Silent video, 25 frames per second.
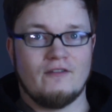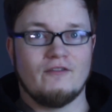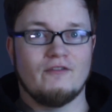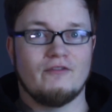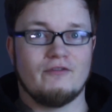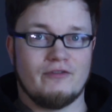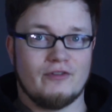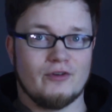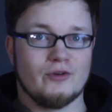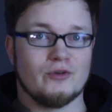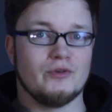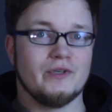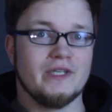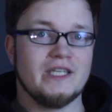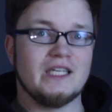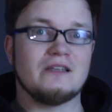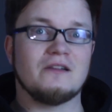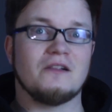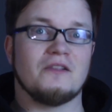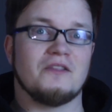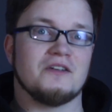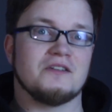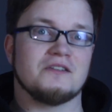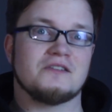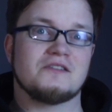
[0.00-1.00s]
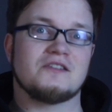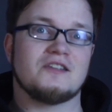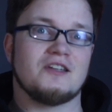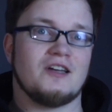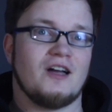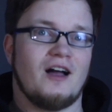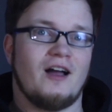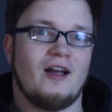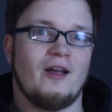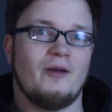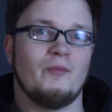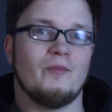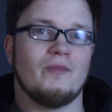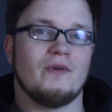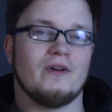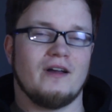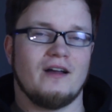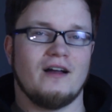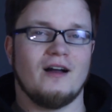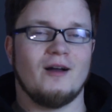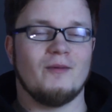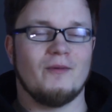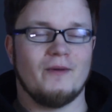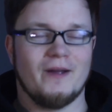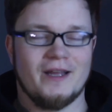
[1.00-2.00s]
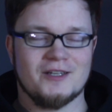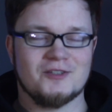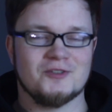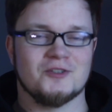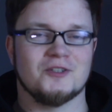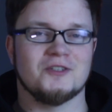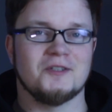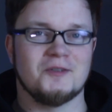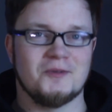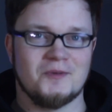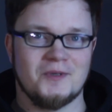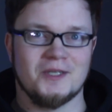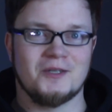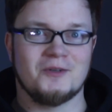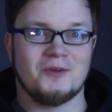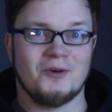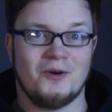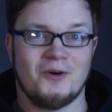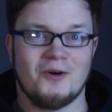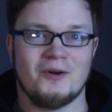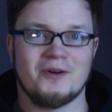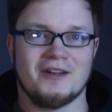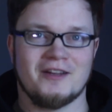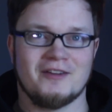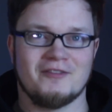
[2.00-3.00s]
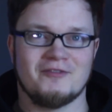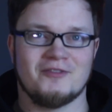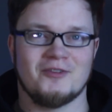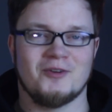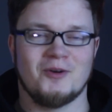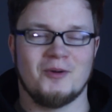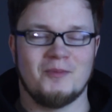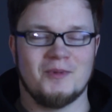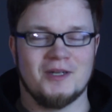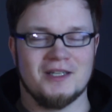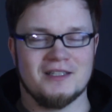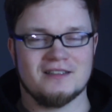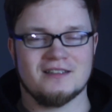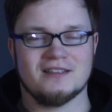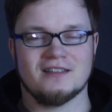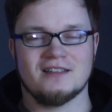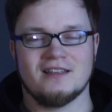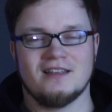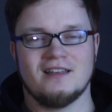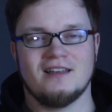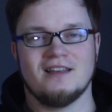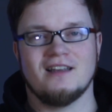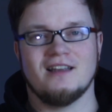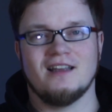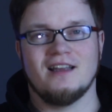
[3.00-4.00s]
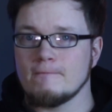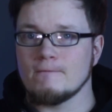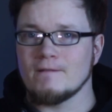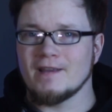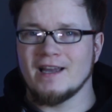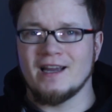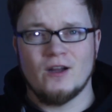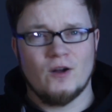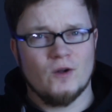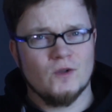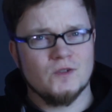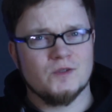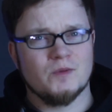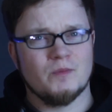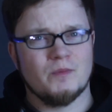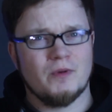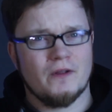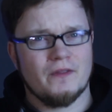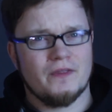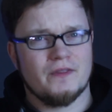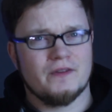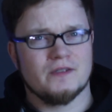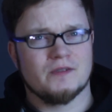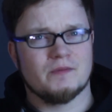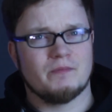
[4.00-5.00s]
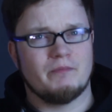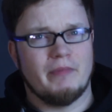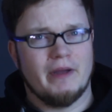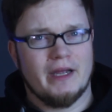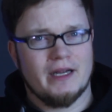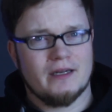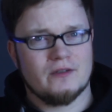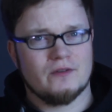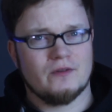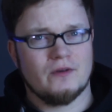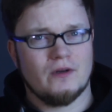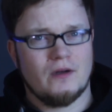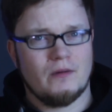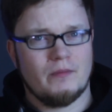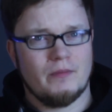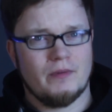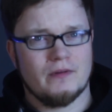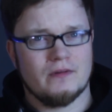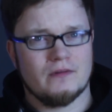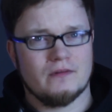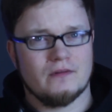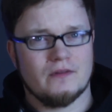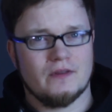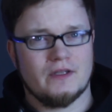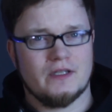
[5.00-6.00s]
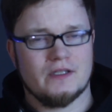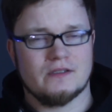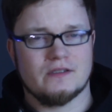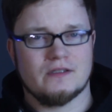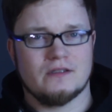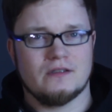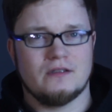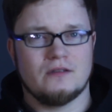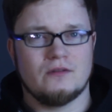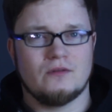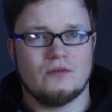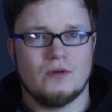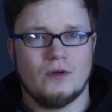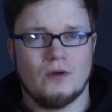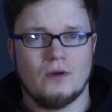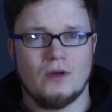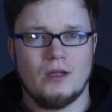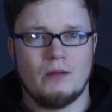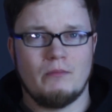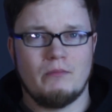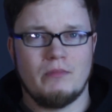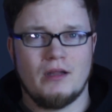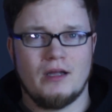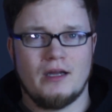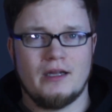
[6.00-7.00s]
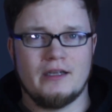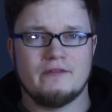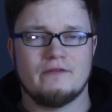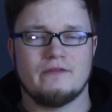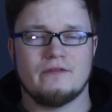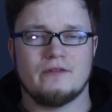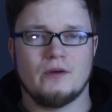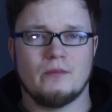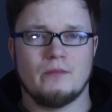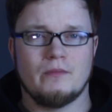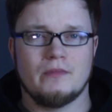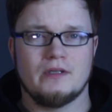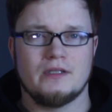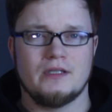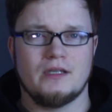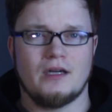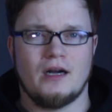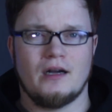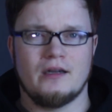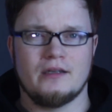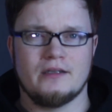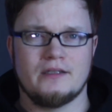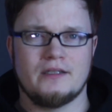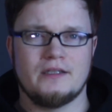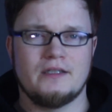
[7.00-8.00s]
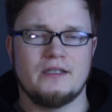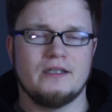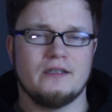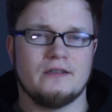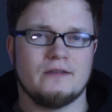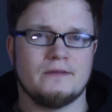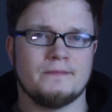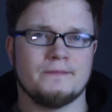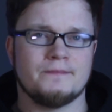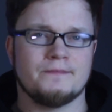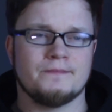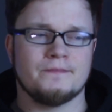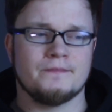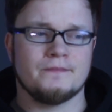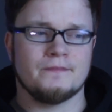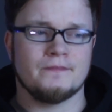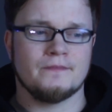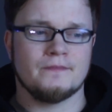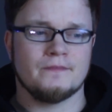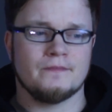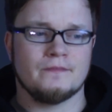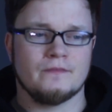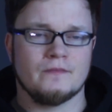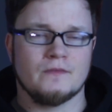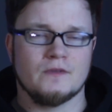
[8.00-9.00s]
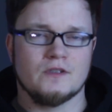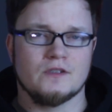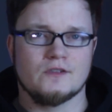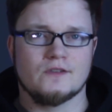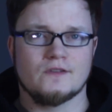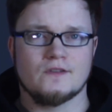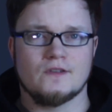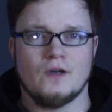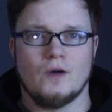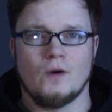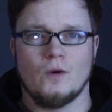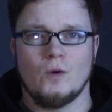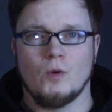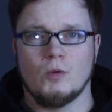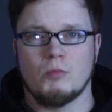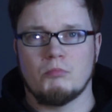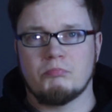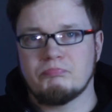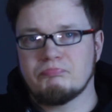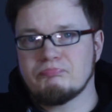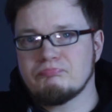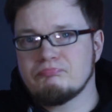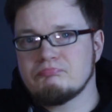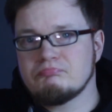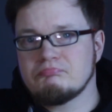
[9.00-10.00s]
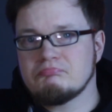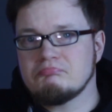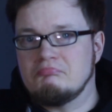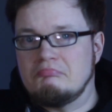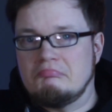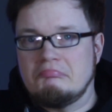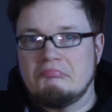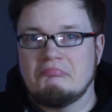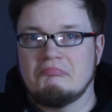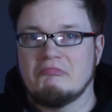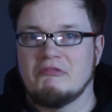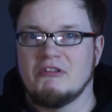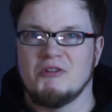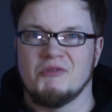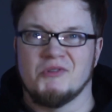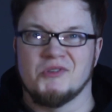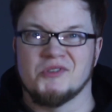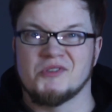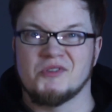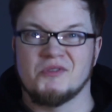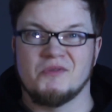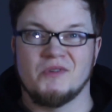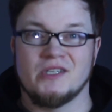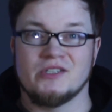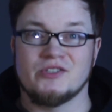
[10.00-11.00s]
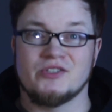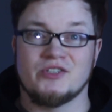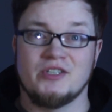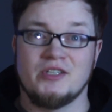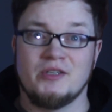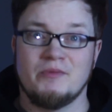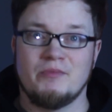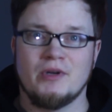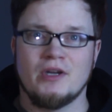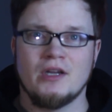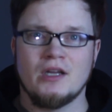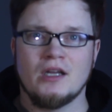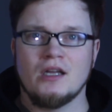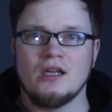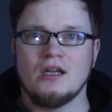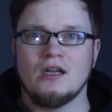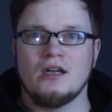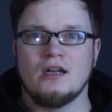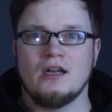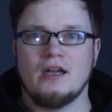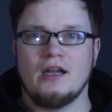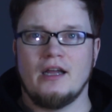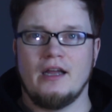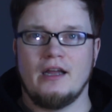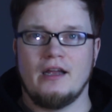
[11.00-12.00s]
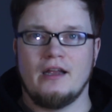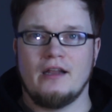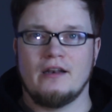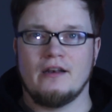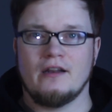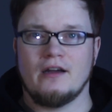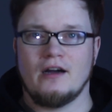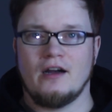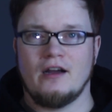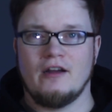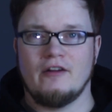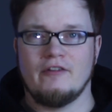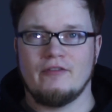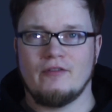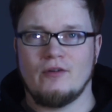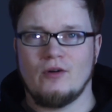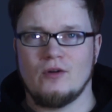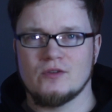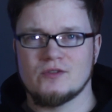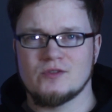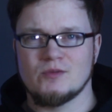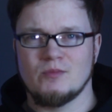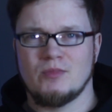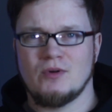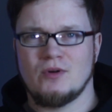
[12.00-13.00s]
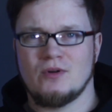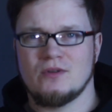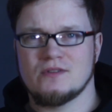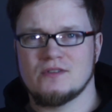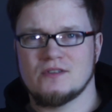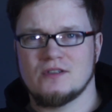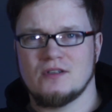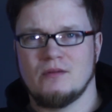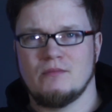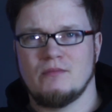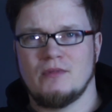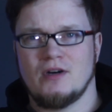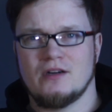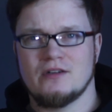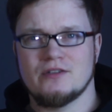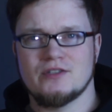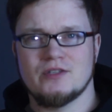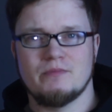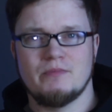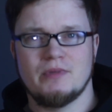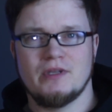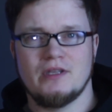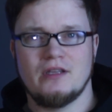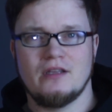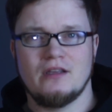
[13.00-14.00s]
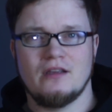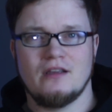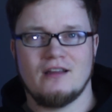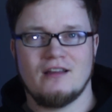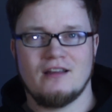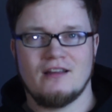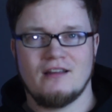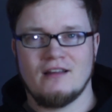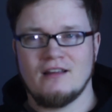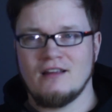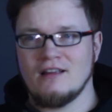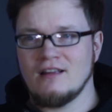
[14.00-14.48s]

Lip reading: for real this time. I'm actually recording from it. I also bought this backdrop. That's a roller blind from IKEA. So that was quite cheap. And I've also bought some RGB